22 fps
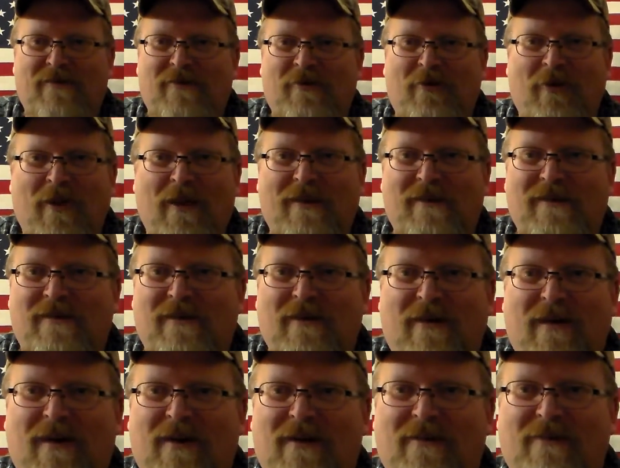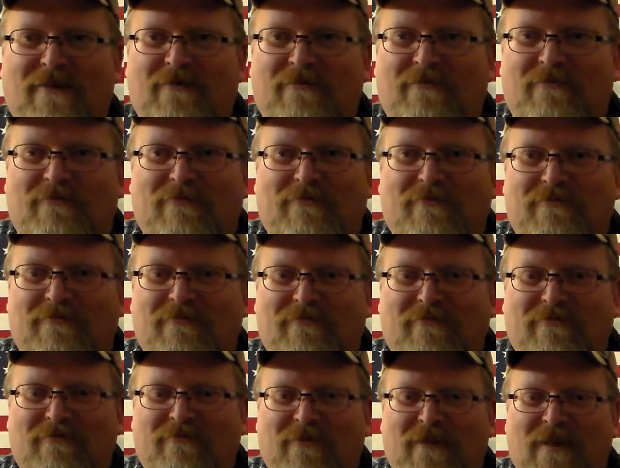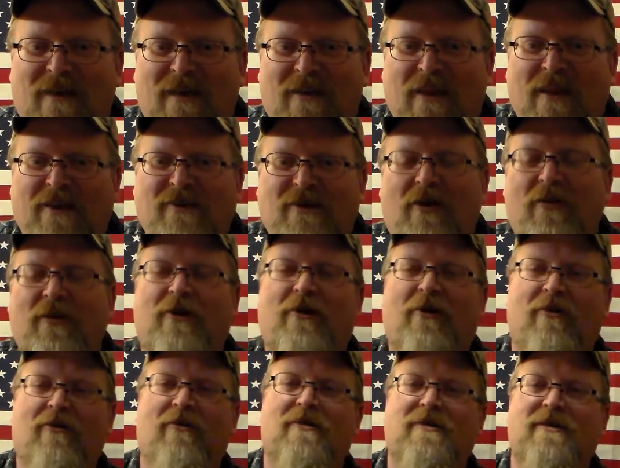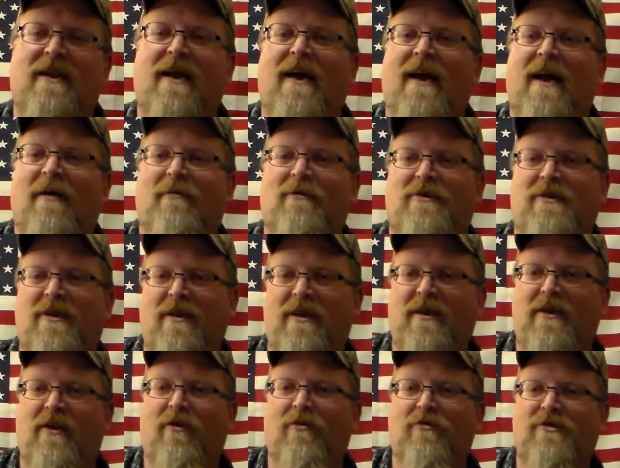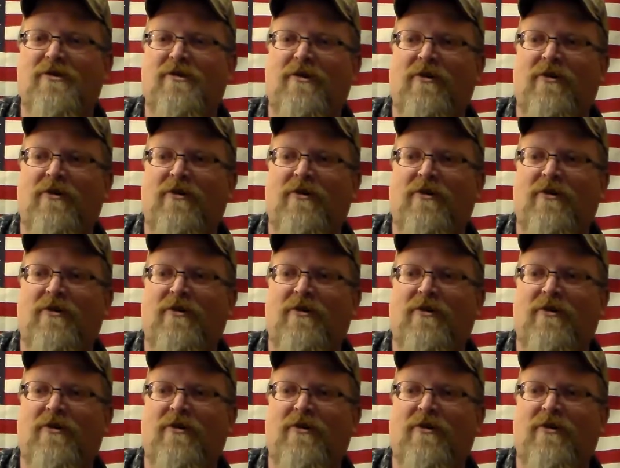So that's all the colonels that I actually know,